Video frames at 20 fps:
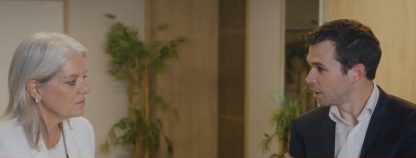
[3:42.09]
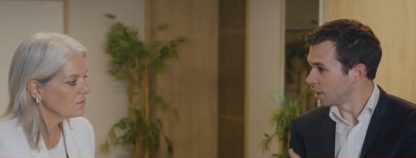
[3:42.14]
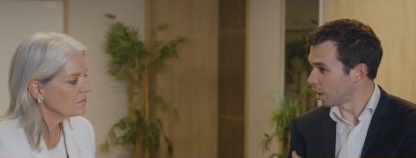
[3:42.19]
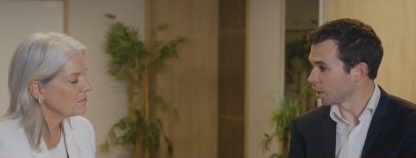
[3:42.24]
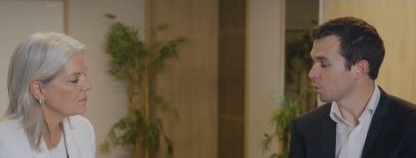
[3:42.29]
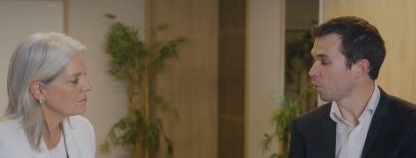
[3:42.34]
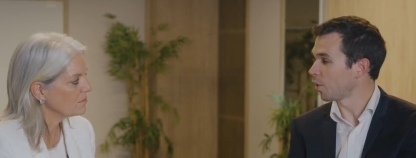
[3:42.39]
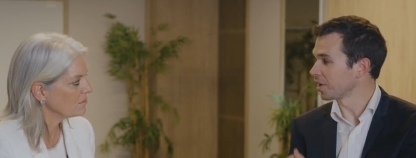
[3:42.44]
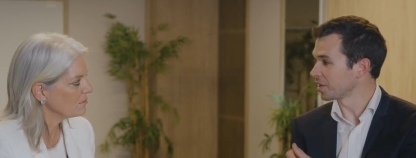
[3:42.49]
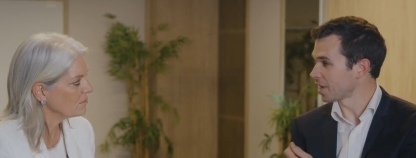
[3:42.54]

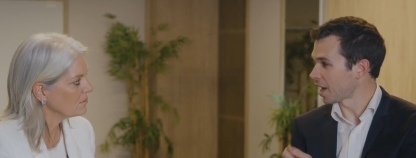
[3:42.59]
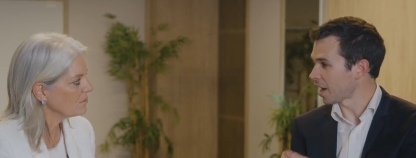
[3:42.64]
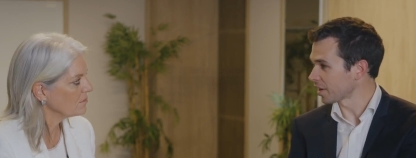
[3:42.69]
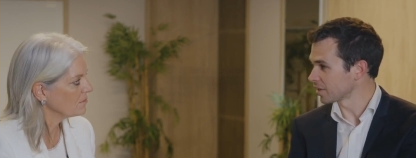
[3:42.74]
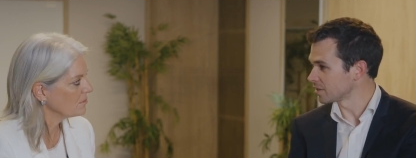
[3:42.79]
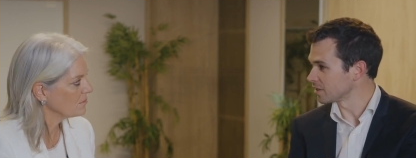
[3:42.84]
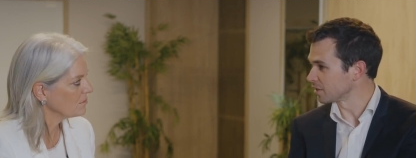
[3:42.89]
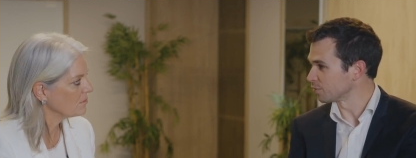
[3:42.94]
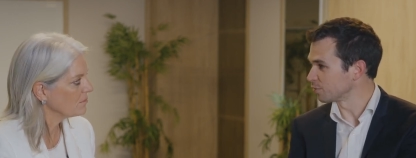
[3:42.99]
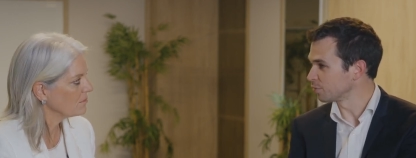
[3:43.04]
Speaker 1: are quite
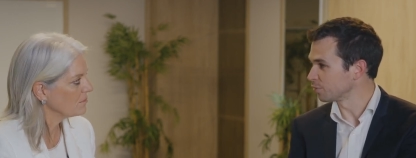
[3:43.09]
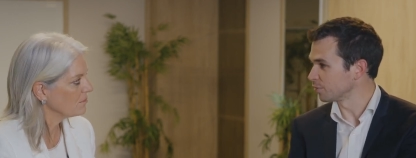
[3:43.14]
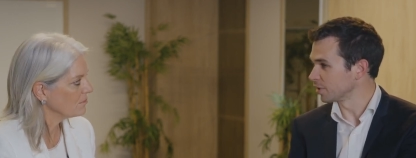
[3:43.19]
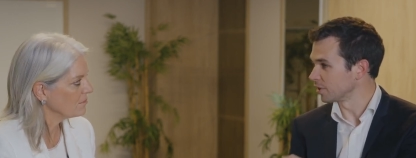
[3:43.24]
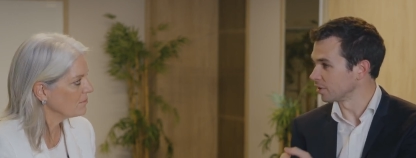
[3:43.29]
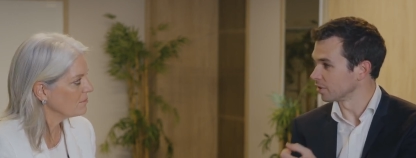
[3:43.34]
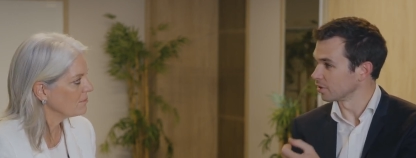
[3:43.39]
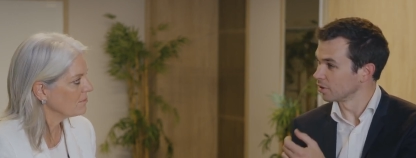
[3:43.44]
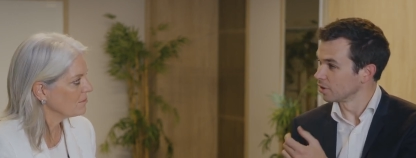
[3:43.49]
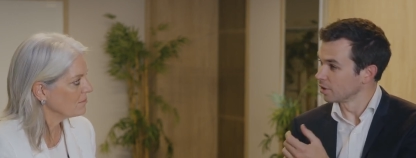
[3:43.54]
active
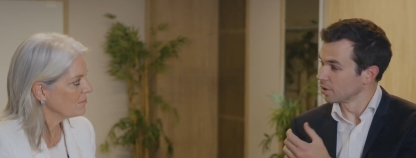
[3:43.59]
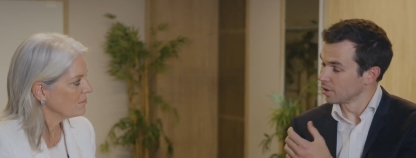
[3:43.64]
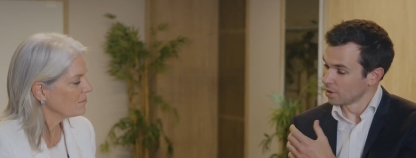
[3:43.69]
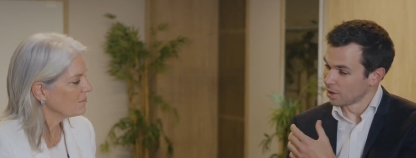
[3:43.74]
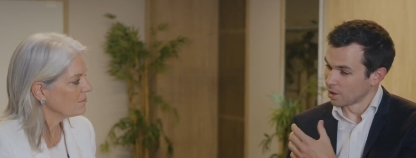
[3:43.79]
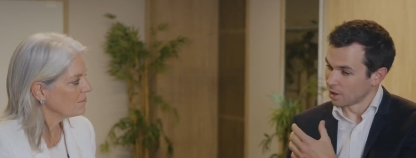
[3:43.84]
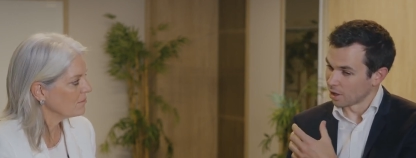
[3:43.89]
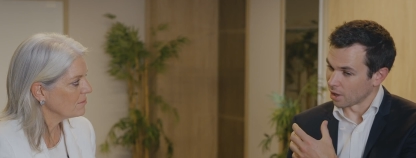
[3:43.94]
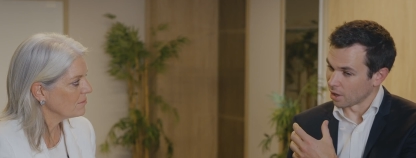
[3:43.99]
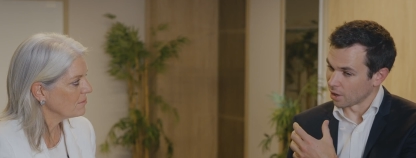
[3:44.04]
in
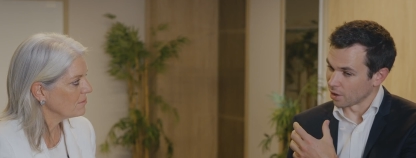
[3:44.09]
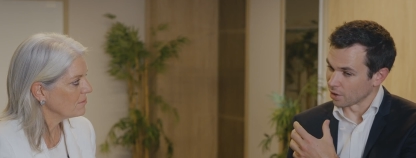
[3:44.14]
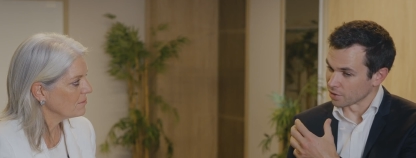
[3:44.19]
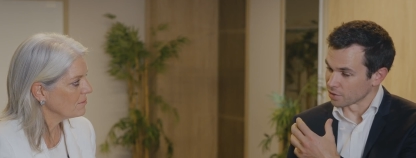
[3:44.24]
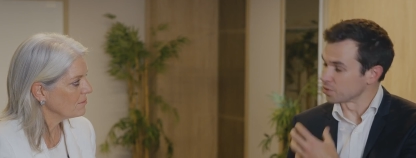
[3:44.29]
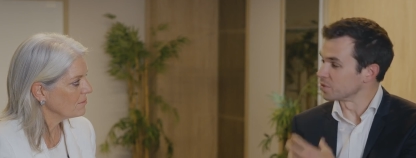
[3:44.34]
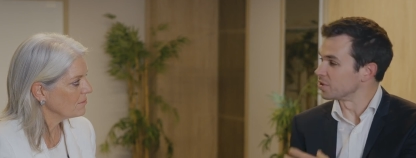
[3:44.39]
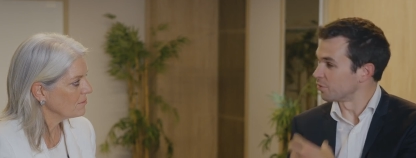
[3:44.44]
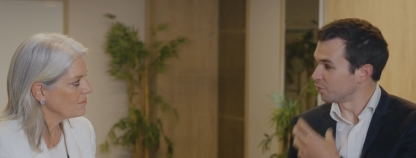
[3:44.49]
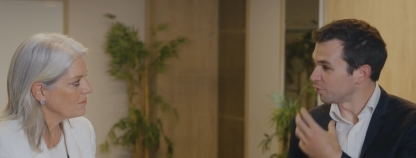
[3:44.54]
uh,
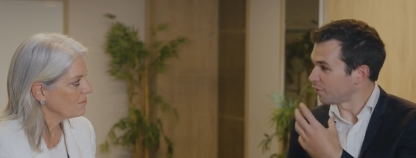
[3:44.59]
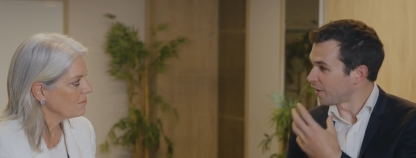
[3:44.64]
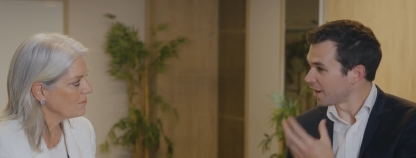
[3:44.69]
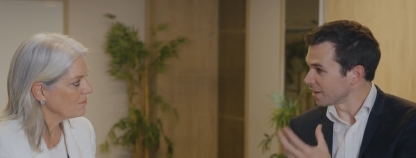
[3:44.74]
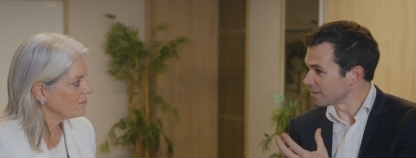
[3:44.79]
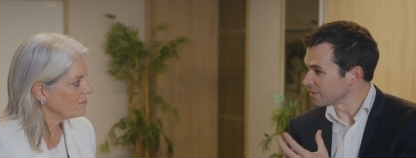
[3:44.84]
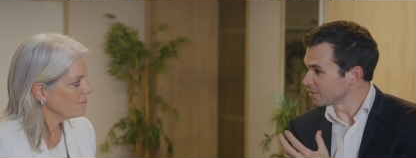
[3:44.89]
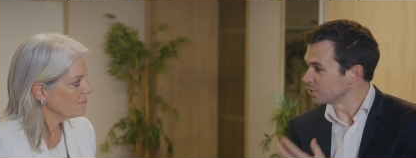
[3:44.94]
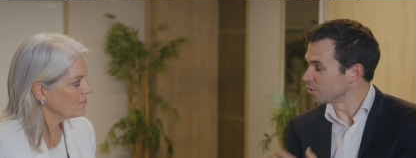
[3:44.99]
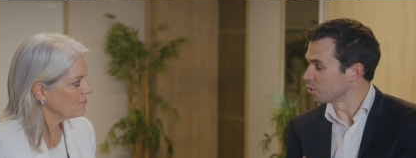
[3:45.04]
to
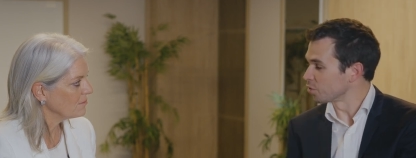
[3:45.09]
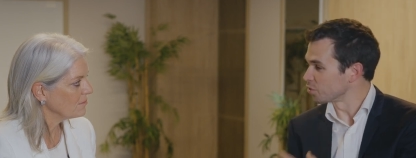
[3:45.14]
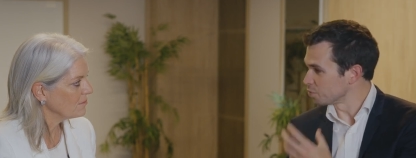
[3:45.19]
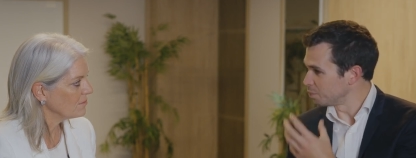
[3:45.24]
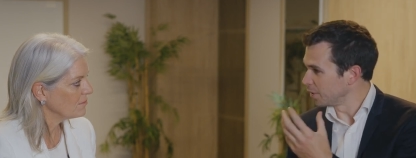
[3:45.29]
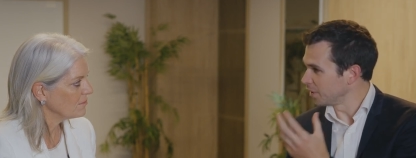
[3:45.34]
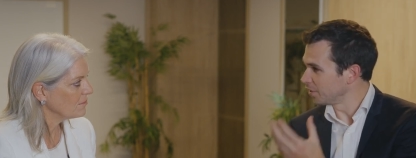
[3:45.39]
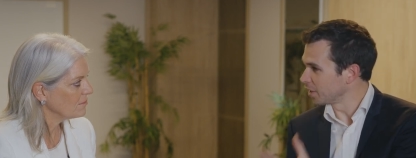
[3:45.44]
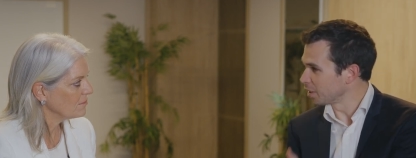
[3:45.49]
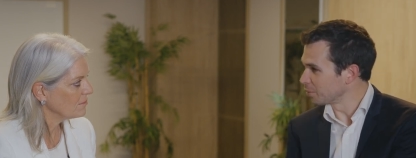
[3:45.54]
define those
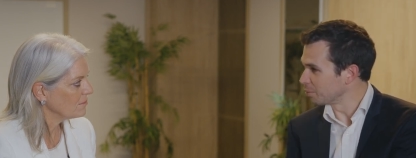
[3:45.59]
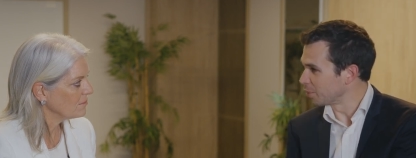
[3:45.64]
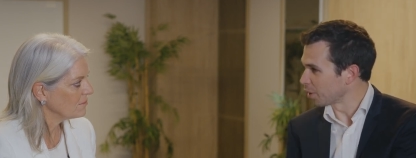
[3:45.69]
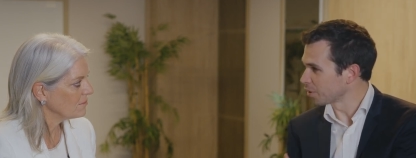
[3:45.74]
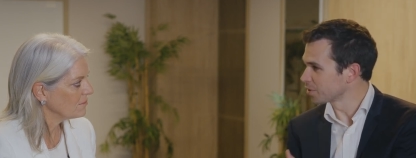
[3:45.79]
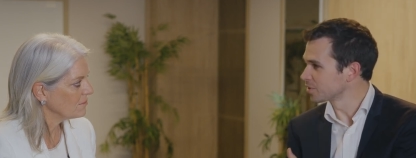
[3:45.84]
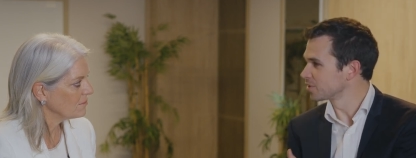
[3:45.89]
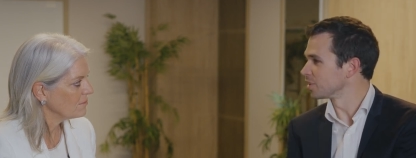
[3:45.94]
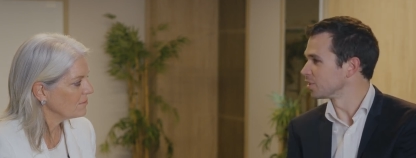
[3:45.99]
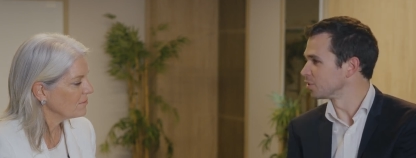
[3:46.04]
building
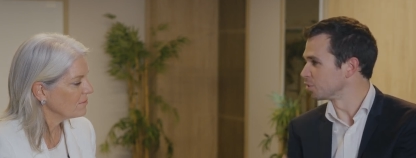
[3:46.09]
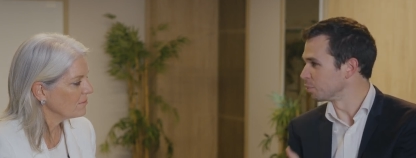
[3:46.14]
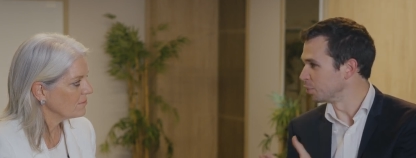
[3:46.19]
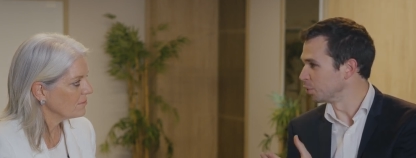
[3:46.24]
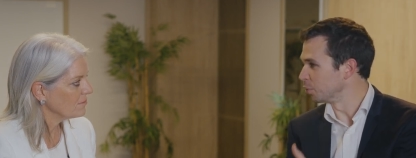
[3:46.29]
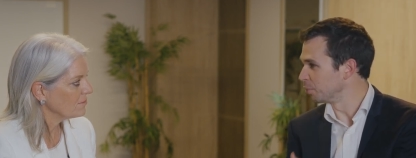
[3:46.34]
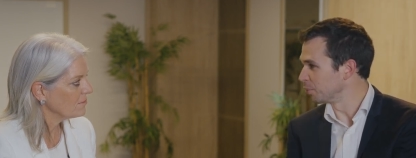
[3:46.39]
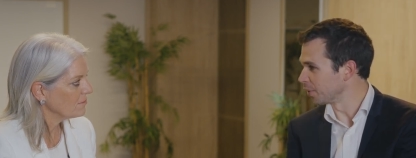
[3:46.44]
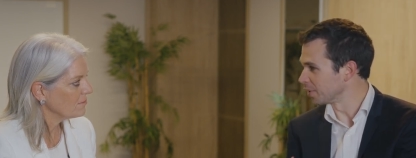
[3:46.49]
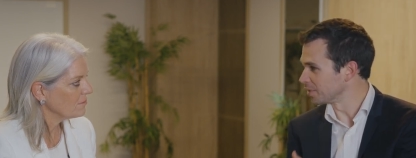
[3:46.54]
blocks in the
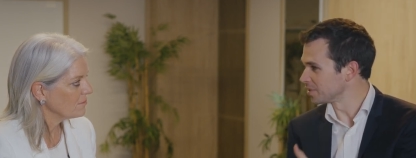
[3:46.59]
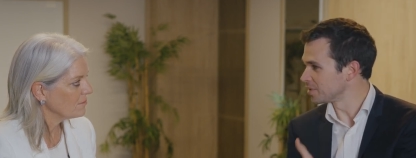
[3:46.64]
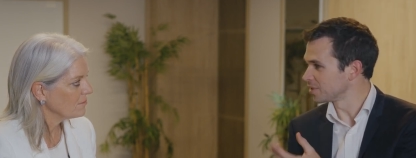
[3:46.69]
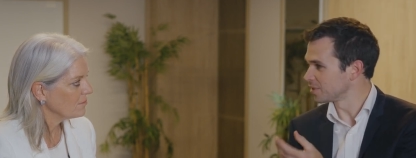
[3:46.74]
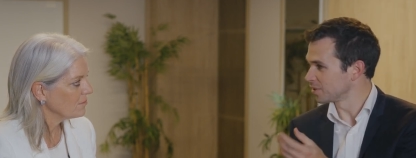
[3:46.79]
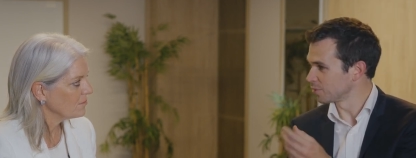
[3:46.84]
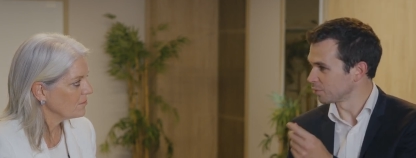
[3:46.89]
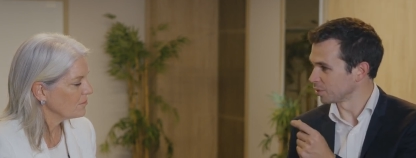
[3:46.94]
blueprint,